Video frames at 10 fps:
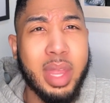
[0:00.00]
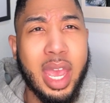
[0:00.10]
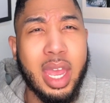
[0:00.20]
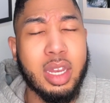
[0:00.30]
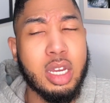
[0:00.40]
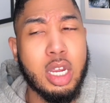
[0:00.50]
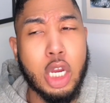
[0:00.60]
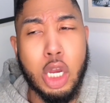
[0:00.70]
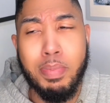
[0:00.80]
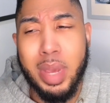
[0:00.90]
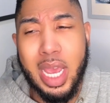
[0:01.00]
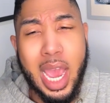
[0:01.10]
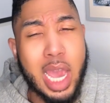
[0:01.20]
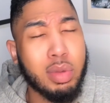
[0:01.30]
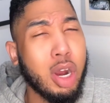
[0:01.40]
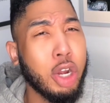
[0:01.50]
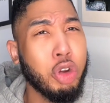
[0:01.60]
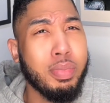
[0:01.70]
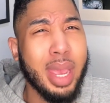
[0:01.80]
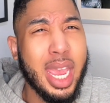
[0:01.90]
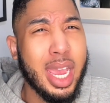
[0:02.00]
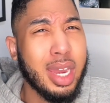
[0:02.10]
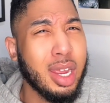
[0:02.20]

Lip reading: that Mia has with her new man,